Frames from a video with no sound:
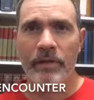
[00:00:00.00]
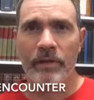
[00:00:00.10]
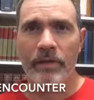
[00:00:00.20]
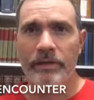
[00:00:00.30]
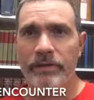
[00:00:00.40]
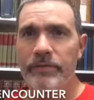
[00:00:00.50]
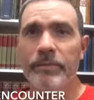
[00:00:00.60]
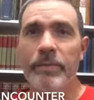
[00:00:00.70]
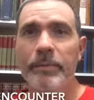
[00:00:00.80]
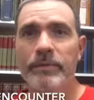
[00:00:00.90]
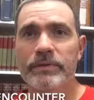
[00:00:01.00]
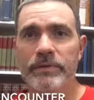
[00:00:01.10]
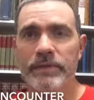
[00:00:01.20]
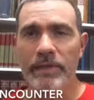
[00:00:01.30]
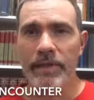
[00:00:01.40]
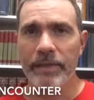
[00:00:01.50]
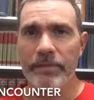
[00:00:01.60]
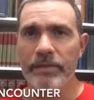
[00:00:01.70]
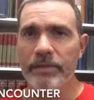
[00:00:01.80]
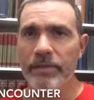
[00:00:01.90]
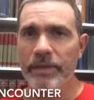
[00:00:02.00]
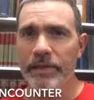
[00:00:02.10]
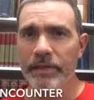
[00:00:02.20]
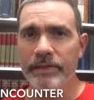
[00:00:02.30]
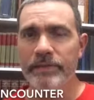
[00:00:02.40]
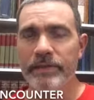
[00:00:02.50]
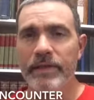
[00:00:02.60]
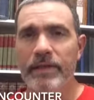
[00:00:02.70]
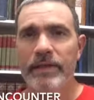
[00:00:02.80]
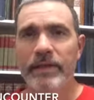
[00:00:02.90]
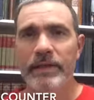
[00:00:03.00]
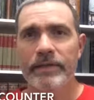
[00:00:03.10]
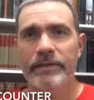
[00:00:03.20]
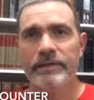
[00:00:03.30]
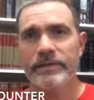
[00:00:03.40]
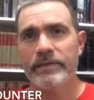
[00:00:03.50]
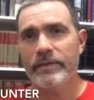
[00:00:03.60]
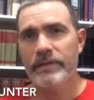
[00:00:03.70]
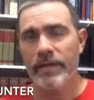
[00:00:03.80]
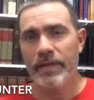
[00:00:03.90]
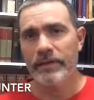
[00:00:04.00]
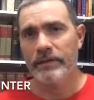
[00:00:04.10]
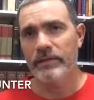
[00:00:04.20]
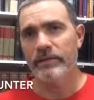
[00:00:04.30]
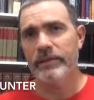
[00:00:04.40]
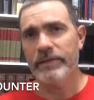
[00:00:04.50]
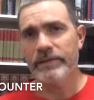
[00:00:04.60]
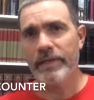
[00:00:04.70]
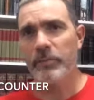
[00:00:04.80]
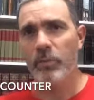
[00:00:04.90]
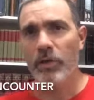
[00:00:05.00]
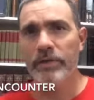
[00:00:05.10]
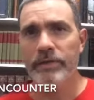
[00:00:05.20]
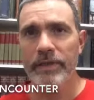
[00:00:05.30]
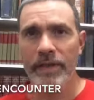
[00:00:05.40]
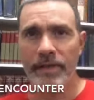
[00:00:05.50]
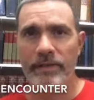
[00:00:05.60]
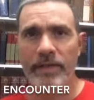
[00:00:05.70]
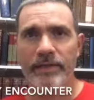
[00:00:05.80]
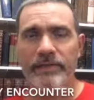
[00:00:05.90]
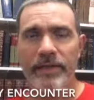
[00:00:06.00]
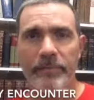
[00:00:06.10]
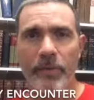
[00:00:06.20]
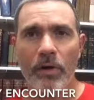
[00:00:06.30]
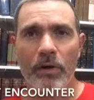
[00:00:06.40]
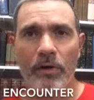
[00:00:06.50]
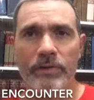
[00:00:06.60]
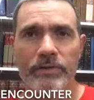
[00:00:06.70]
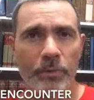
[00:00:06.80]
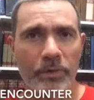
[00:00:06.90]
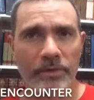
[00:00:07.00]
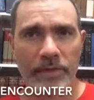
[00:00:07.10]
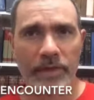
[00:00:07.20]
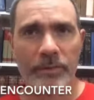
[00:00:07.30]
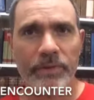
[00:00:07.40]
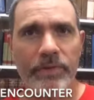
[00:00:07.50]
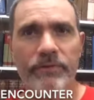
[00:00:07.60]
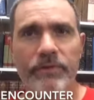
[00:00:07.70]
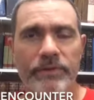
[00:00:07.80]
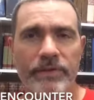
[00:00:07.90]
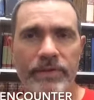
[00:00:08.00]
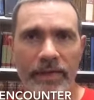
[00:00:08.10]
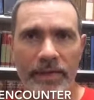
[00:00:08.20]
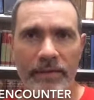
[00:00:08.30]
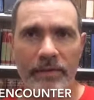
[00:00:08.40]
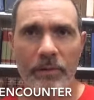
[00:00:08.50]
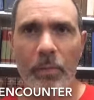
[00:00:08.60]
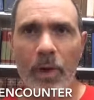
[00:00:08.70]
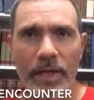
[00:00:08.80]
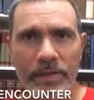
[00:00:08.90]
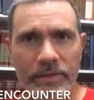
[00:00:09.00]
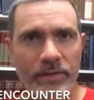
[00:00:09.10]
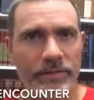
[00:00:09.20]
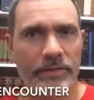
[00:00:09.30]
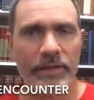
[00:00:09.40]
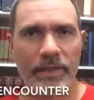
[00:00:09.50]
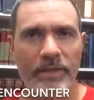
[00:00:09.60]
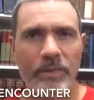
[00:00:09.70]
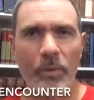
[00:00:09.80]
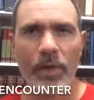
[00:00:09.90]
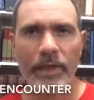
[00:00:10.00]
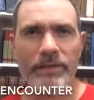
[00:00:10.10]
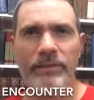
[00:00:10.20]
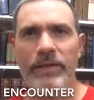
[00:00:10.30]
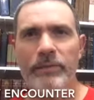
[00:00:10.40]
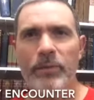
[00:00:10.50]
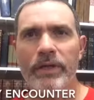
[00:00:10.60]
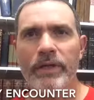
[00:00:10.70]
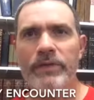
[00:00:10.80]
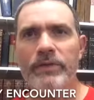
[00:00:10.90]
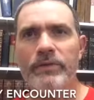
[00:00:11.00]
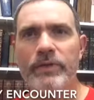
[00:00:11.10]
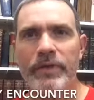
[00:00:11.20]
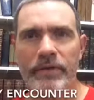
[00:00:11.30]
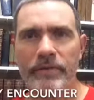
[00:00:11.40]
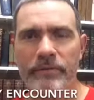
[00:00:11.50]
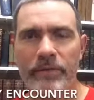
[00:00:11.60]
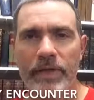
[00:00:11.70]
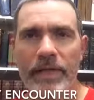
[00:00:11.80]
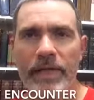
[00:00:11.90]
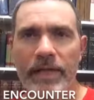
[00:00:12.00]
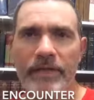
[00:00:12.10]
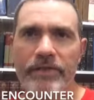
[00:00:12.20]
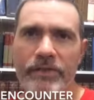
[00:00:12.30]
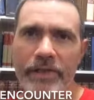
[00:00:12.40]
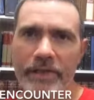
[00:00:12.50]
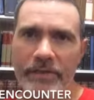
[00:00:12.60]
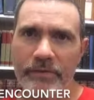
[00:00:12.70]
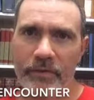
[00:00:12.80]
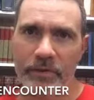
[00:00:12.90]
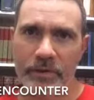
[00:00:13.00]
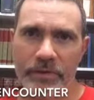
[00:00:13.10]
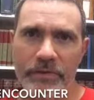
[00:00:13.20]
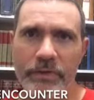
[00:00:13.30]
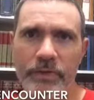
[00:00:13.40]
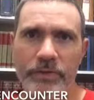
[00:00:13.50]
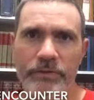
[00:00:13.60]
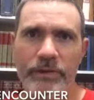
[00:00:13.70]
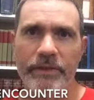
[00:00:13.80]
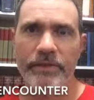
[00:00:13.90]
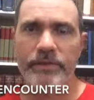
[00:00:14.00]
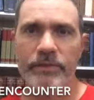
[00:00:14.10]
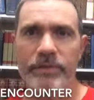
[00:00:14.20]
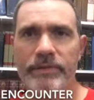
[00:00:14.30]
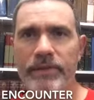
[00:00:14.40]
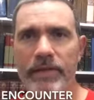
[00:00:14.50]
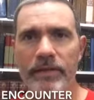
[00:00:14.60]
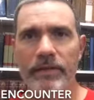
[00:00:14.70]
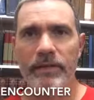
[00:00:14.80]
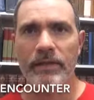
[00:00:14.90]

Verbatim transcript: uh, different people to delay. But the thing is, is that this same word that Ananias gave Paul is the word that I would give you today. Why do you delay? Why delay? What can you give in exchange for your soul? Jesus once said.